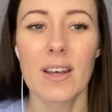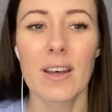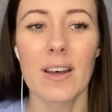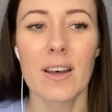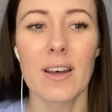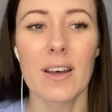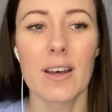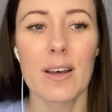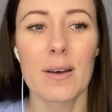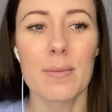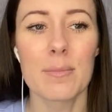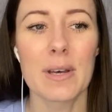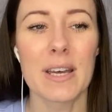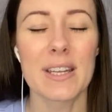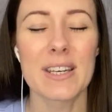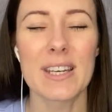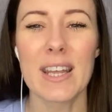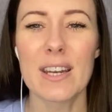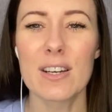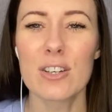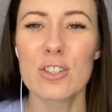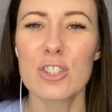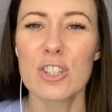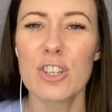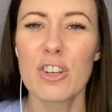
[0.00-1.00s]
an
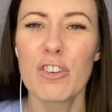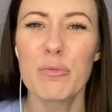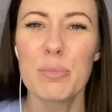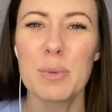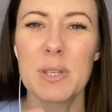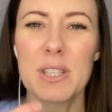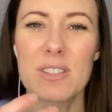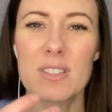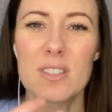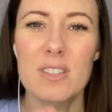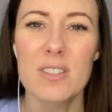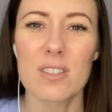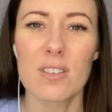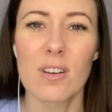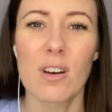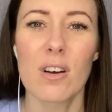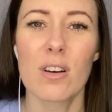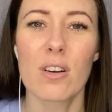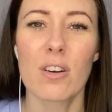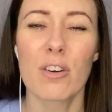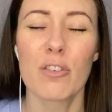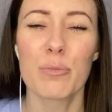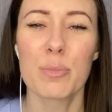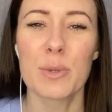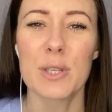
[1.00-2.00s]
energy of being
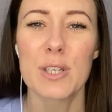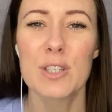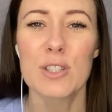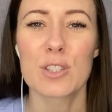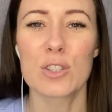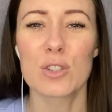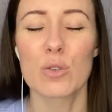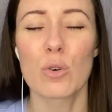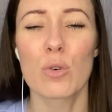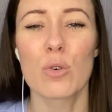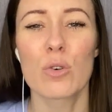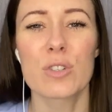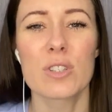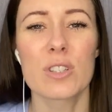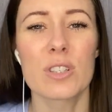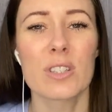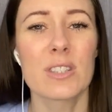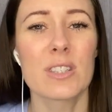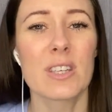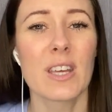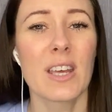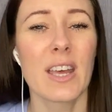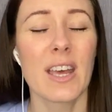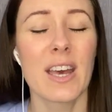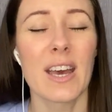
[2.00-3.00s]
stuck, of being exhausted,
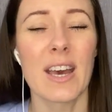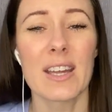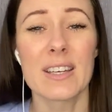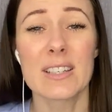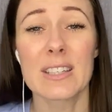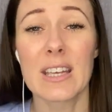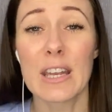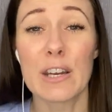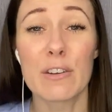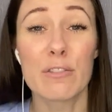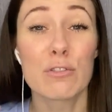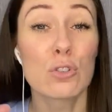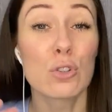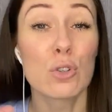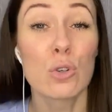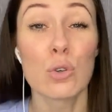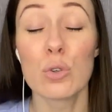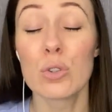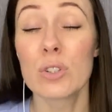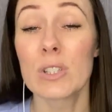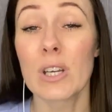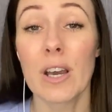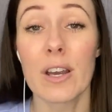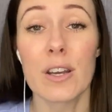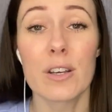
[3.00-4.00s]
and kind of too
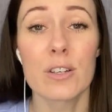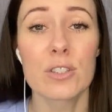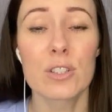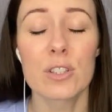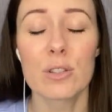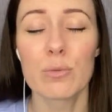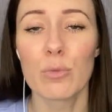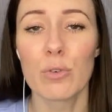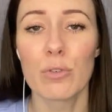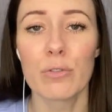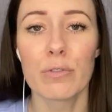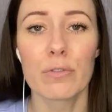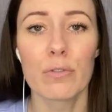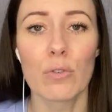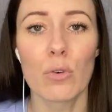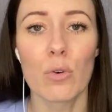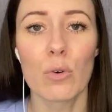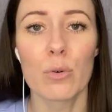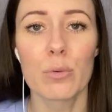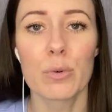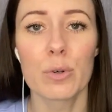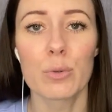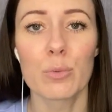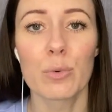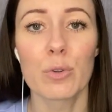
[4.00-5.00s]
tired to move
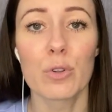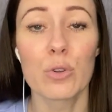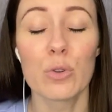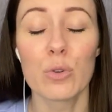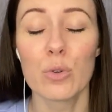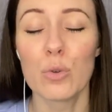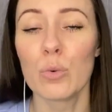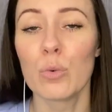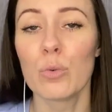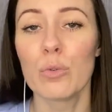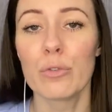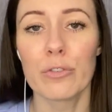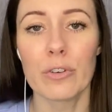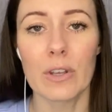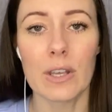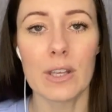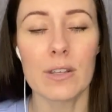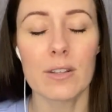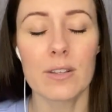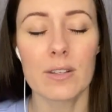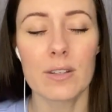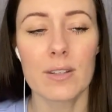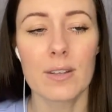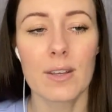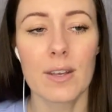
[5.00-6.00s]
forward with no faith.